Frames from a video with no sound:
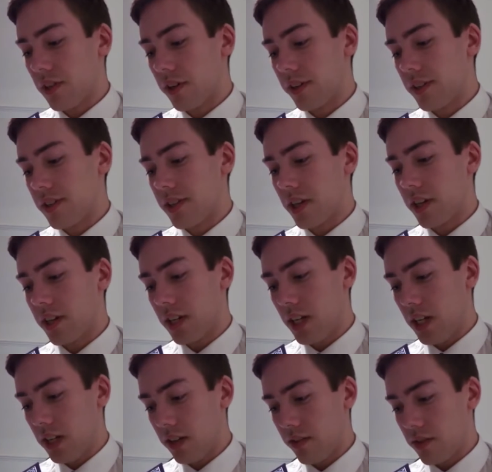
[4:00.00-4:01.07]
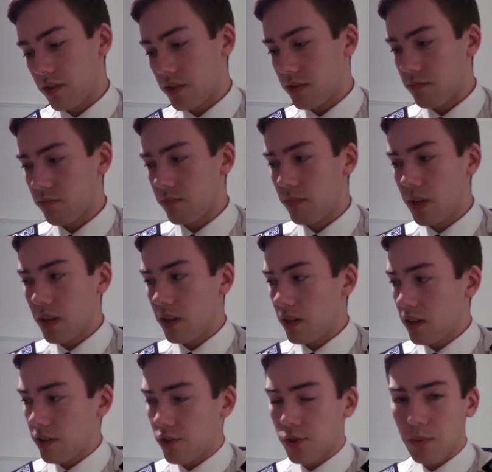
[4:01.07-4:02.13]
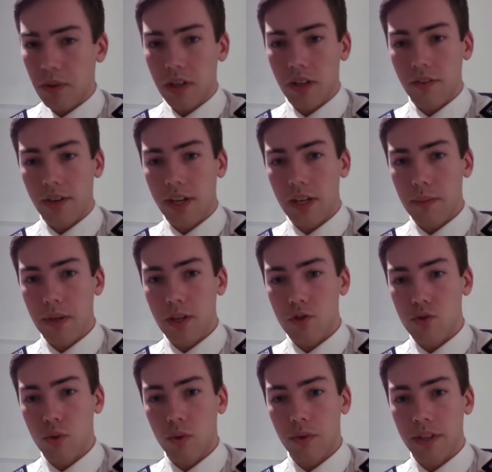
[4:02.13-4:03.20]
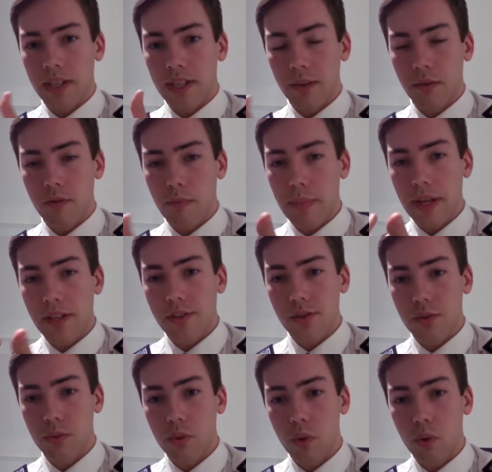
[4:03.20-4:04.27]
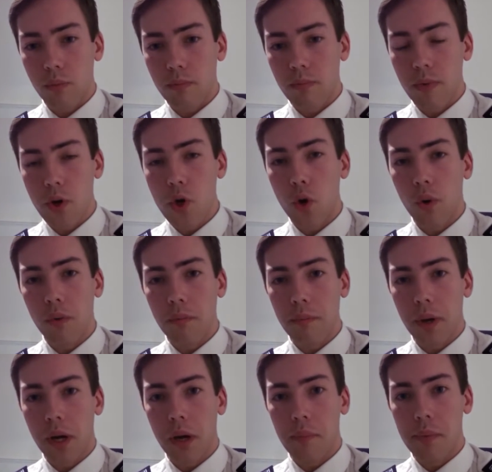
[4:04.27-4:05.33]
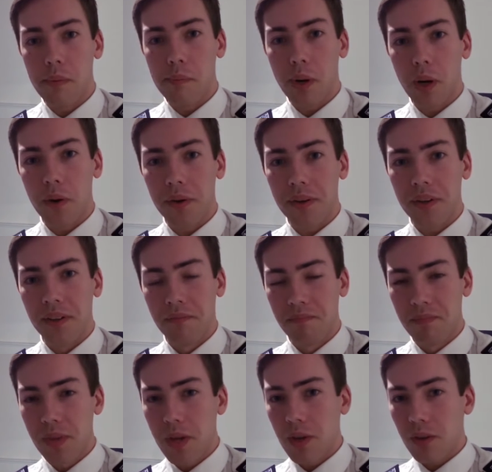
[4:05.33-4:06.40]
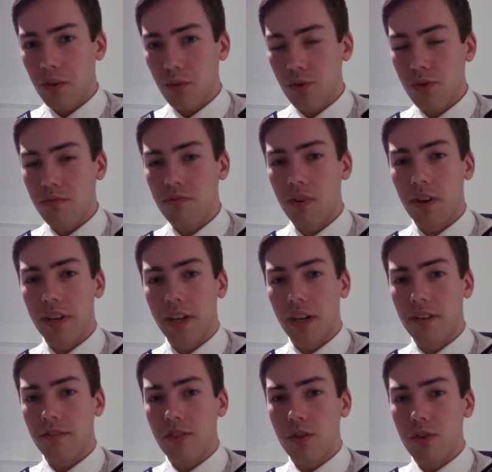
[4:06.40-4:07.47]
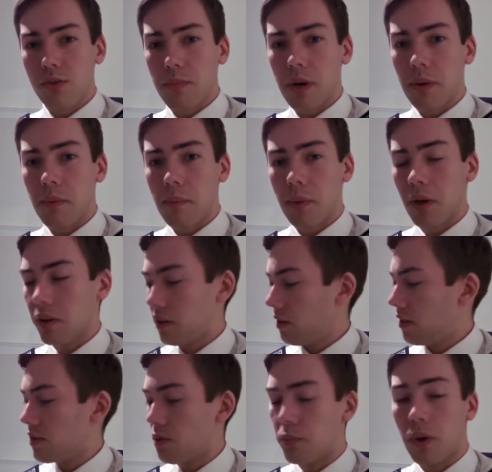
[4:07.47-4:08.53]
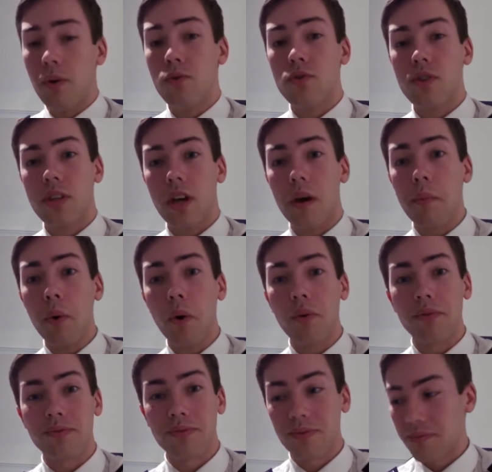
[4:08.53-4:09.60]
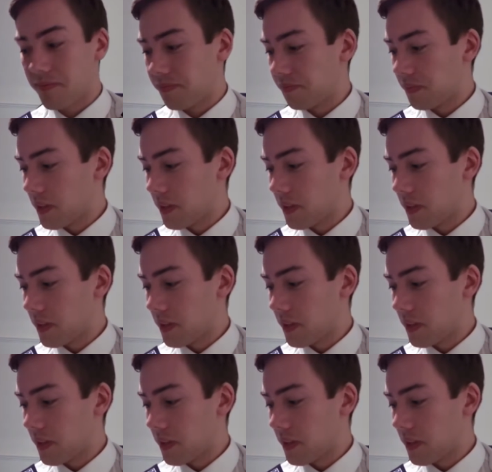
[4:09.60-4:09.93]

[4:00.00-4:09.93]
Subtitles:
slide this down here and twiddle it around a bit, draw on here with a pencil or non-permanent marker. You'll soon find out if you use a permanent marker, but it won't come off.